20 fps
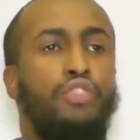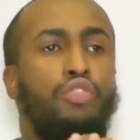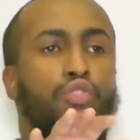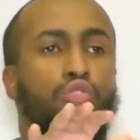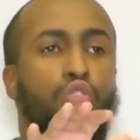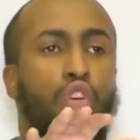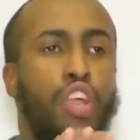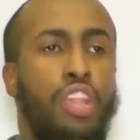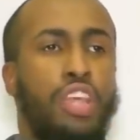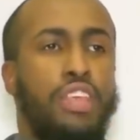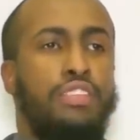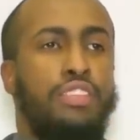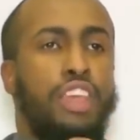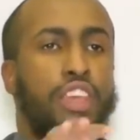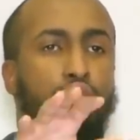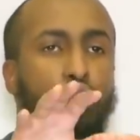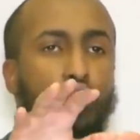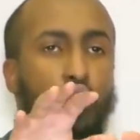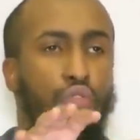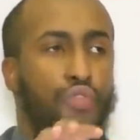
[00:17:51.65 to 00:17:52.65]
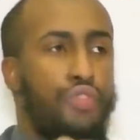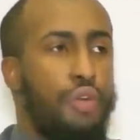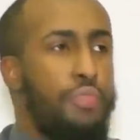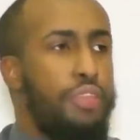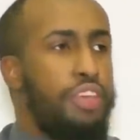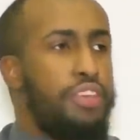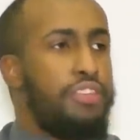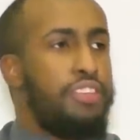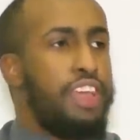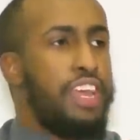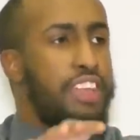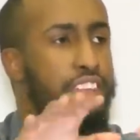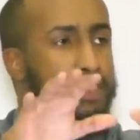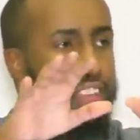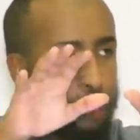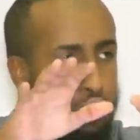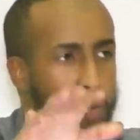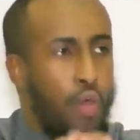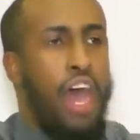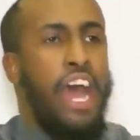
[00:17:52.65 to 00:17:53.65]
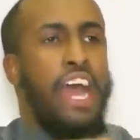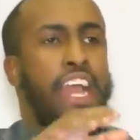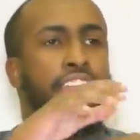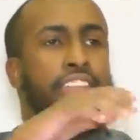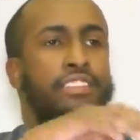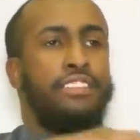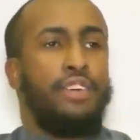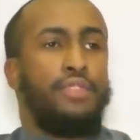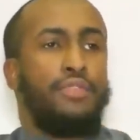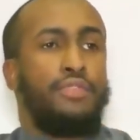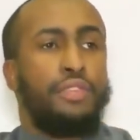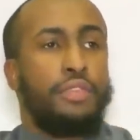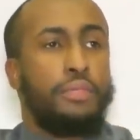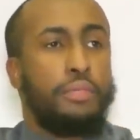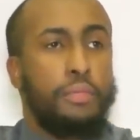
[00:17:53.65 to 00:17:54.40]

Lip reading: the scholars, they took from this that it's a dua itself.